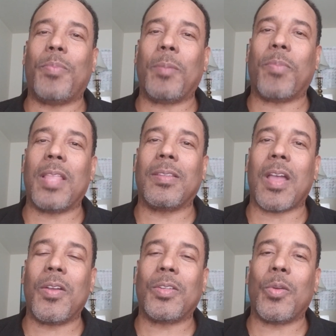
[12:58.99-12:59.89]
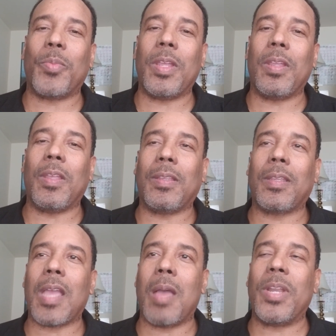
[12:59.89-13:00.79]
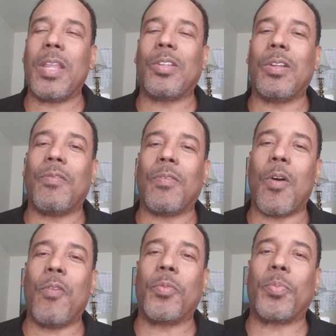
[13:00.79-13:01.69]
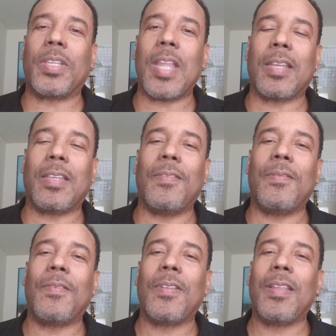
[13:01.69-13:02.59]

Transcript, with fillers: big brother's always going to be combination of overprotective